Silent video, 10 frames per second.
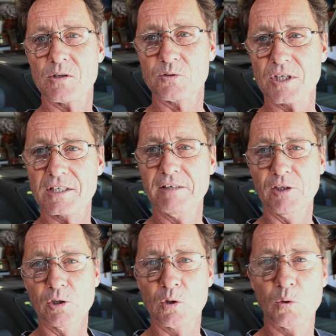I'll just give
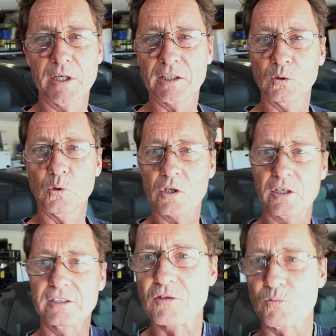you a quick look
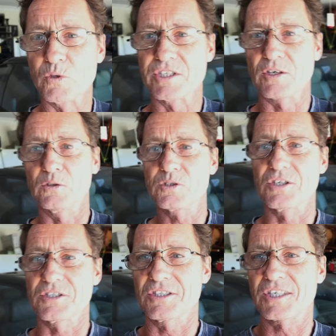at the results
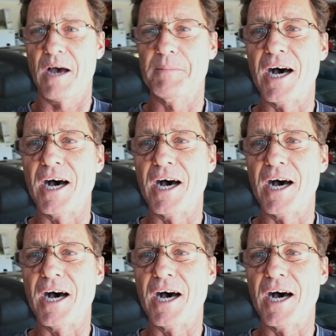as it's come